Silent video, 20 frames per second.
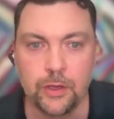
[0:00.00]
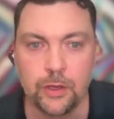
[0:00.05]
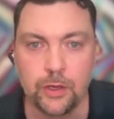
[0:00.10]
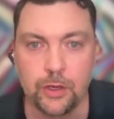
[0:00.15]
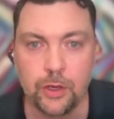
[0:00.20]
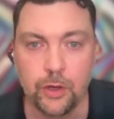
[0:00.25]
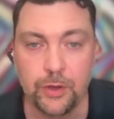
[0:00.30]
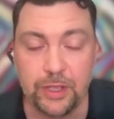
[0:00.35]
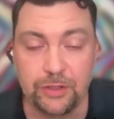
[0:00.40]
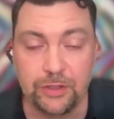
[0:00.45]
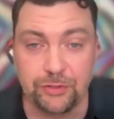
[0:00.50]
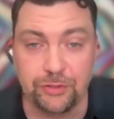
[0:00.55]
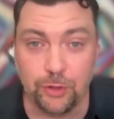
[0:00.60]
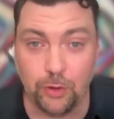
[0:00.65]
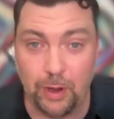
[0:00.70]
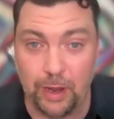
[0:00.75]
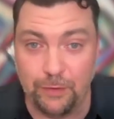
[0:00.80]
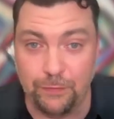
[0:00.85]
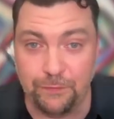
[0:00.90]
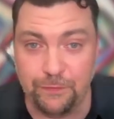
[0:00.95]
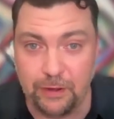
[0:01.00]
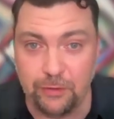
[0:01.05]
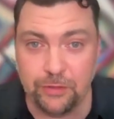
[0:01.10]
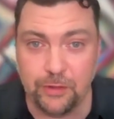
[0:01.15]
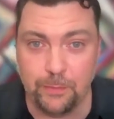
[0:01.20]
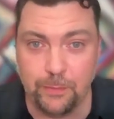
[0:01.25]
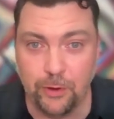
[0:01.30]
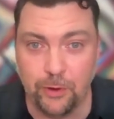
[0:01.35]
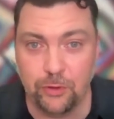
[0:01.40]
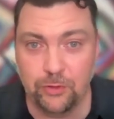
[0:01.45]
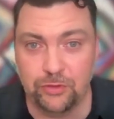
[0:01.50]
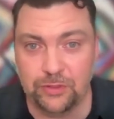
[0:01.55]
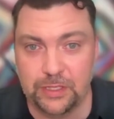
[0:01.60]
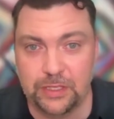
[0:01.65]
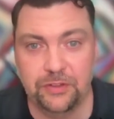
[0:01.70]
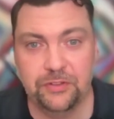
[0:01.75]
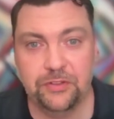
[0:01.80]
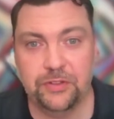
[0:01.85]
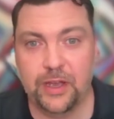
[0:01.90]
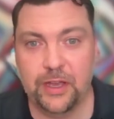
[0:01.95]
Okay, so I found the post
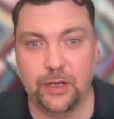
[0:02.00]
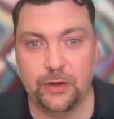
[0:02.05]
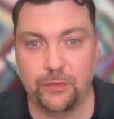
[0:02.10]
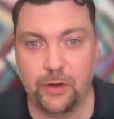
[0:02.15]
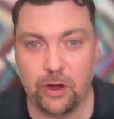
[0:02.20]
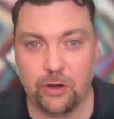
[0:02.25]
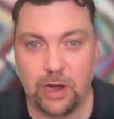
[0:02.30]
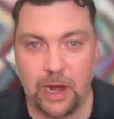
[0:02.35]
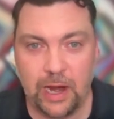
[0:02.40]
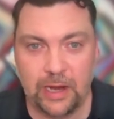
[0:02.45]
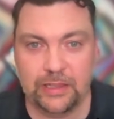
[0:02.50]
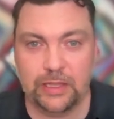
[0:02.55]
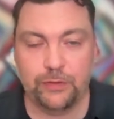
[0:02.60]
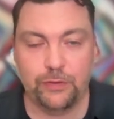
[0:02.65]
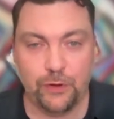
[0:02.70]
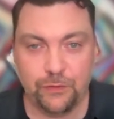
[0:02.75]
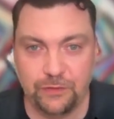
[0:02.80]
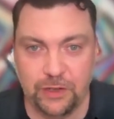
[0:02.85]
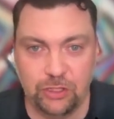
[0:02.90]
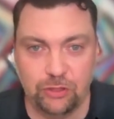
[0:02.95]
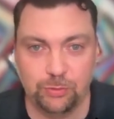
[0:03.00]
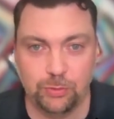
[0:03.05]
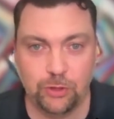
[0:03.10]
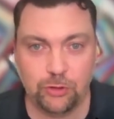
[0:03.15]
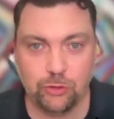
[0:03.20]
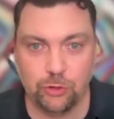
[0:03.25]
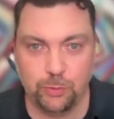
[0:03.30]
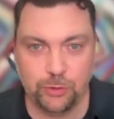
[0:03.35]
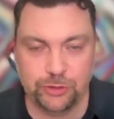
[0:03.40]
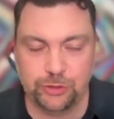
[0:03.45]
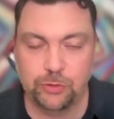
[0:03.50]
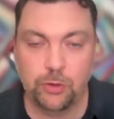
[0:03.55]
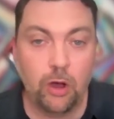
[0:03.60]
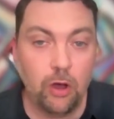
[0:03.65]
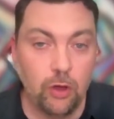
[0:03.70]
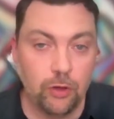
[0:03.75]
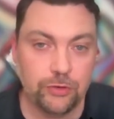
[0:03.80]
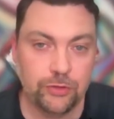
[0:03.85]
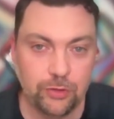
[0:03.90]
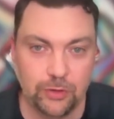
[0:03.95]
inside of our high level Facebook group, which you
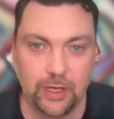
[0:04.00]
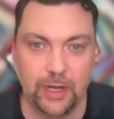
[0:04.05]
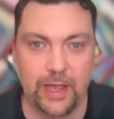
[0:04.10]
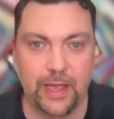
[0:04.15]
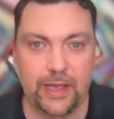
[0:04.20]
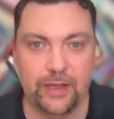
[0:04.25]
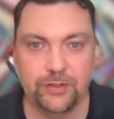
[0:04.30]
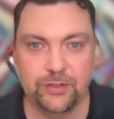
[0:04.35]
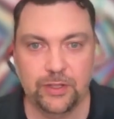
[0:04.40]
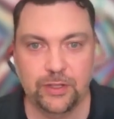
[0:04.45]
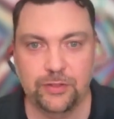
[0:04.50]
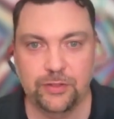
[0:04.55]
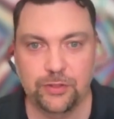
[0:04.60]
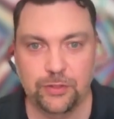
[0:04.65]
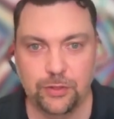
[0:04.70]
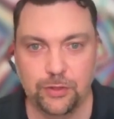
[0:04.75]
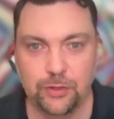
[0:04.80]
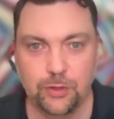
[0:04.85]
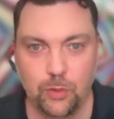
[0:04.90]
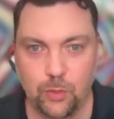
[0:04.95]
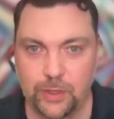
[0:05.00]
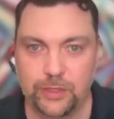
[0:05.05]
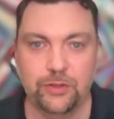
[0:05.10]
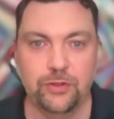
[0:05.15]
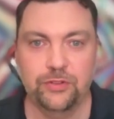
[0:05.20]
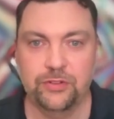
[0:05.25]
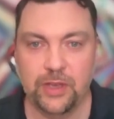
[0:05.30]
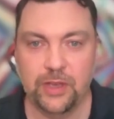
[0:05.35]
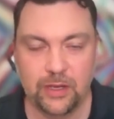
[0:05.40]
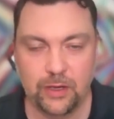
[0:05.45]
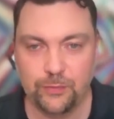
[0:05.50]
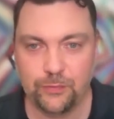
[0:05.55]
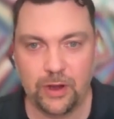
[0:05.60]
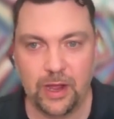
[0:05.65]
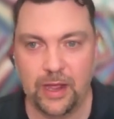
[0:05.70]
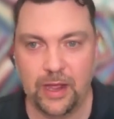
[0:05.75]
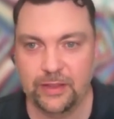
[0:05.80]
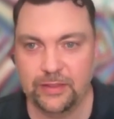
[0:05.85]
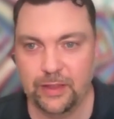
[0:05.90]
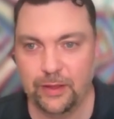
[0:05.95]
also get access to when you sign up for
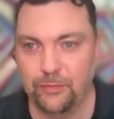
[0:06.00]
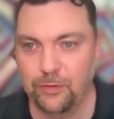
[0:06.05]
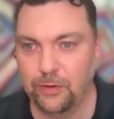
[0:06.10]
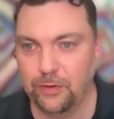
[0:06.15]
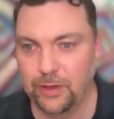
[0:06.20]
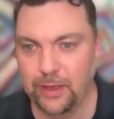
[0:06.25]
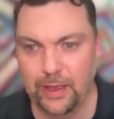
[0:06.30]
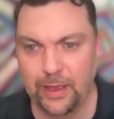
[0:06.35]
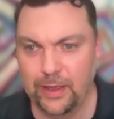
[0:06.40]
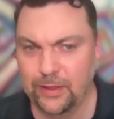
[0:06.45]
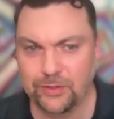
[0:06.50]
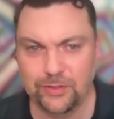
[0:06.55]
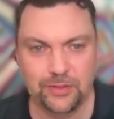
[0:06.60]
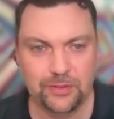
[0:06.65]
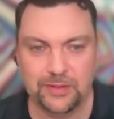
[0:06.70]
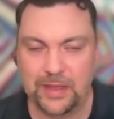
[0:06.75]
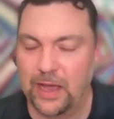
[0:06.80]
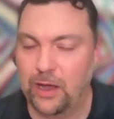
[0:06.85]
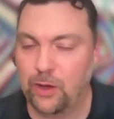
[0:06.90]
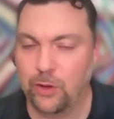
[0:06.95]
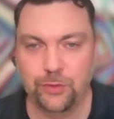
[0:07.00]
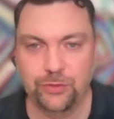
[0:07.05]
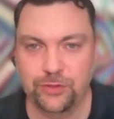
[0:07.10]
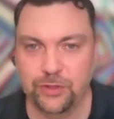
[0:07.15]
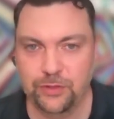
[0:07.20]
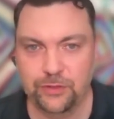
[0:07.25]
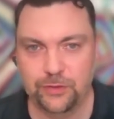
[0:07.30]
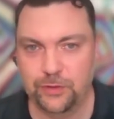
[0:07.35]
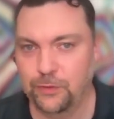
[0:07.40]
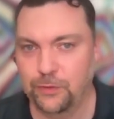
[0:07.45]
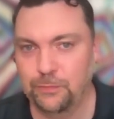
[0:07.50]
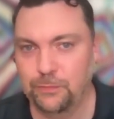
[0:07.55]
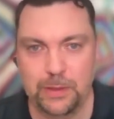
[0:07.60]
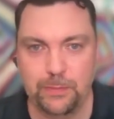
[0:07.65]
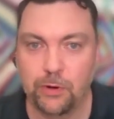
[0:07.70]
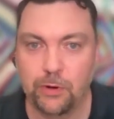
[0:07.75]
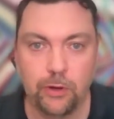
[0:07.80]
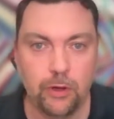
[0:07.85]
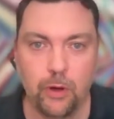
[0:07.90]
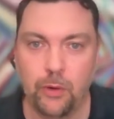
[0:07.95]
high level. It has thousands of
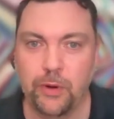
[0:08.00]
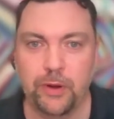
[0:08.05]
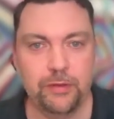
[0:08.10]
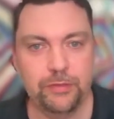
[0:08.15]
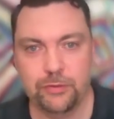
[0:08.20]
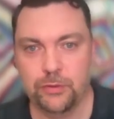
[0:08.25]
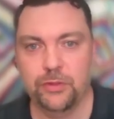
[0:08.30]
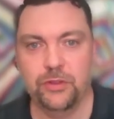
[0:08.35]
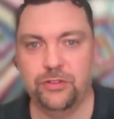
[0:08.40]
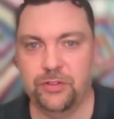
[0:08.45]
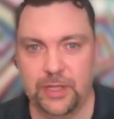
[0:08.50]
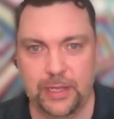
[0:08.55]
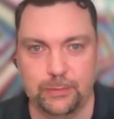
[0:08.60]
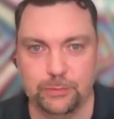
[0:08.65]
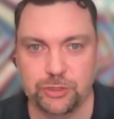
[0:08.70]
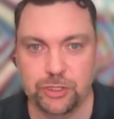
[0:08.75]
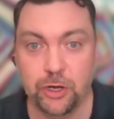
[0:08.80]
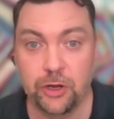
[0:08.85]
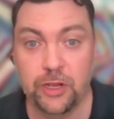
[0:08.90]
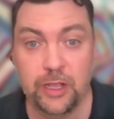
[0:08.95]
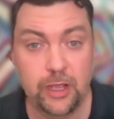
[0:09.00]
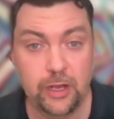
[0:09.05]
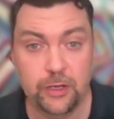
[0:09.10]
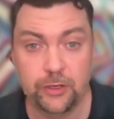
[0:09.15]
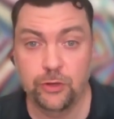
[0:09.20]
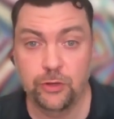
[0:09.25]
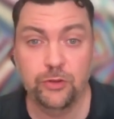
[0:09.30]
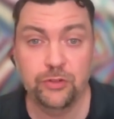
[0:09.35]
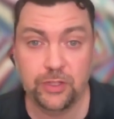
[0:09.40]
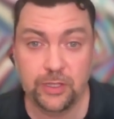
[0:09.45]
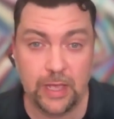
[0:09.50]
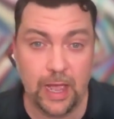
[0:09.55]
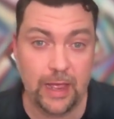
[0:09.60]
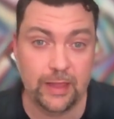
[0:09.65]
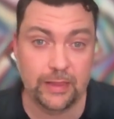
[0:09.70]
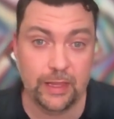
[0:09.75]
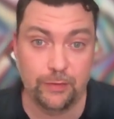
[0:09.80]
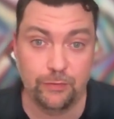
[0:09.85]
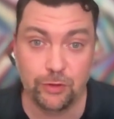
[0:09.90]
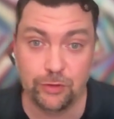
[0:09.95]
people going through the same journey and using high
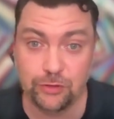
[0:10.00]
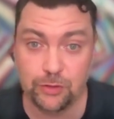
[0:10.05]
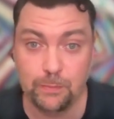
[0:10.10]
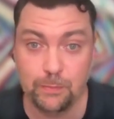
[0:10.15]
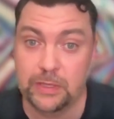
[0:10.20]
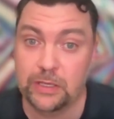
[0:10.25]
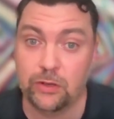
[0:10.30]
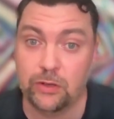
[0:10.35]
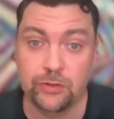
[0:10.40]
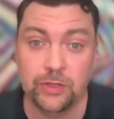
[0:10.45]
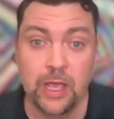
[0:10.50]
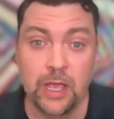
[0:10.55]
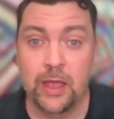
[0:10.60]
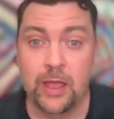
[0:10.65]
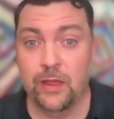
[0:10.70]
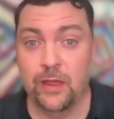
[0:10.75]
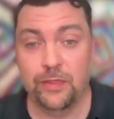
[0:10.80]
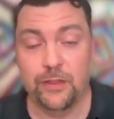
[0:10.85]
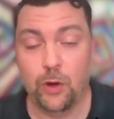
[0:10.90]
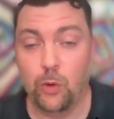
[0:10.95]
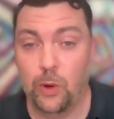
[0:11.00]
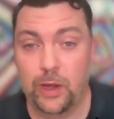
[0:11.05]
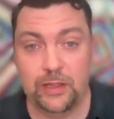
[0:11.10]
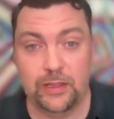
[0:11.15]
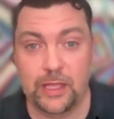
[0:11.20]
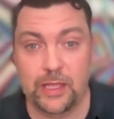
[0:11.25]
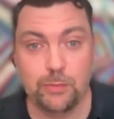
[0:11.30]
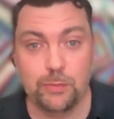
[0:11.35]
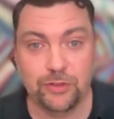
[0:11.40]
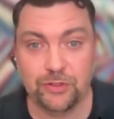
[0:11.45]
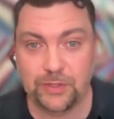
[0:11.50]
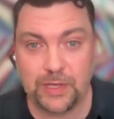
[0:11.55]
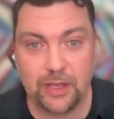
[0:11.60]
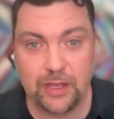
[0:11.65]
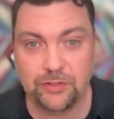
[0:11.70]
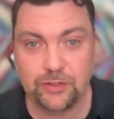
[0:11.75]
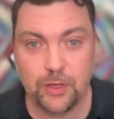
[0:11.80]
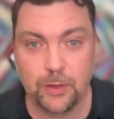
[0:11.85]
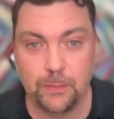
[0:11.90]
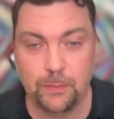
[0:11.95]
level to build their white label
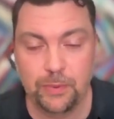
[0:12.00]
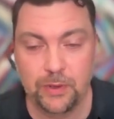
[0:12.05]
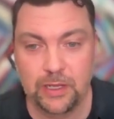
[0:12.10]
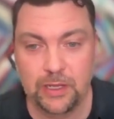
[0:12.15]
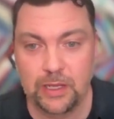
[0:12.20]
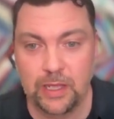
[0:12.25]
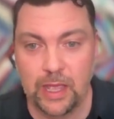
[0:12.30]
SaaS company.